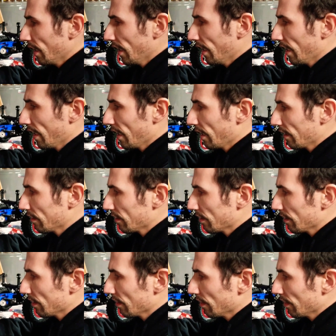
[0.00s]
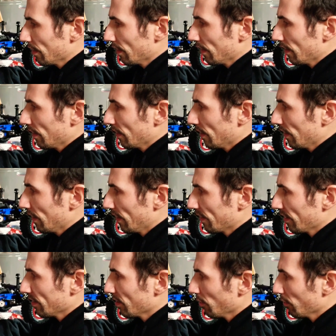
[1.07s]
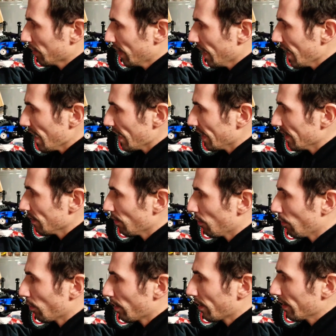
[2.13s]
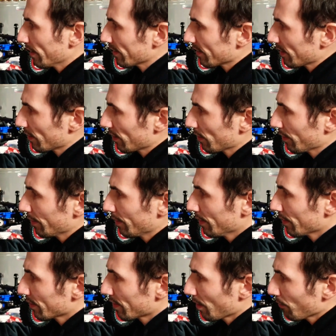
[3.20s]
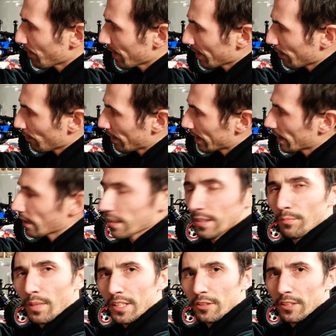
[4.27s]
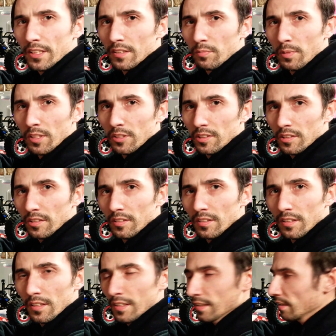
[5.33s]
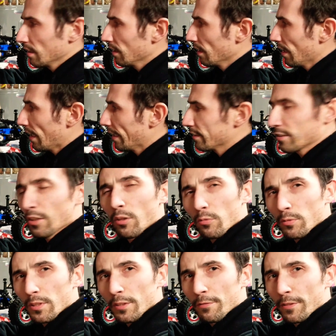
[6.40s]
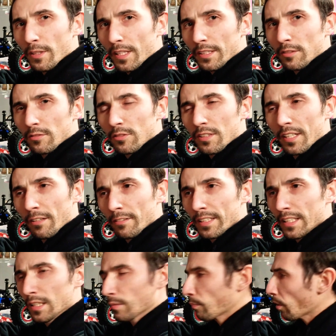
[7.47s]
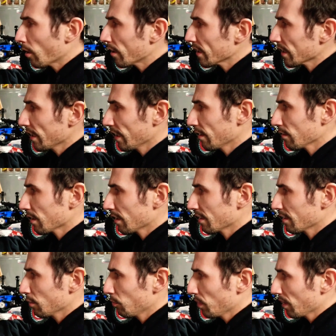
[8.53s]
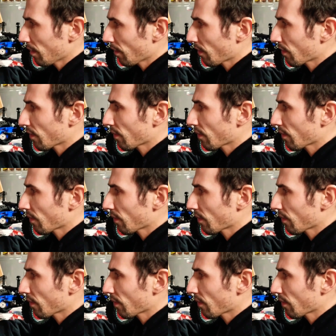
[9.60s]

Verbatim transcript: and is this okay, or is there something going on in my transmission. I don't really feel like tearing it apart again because it'd be the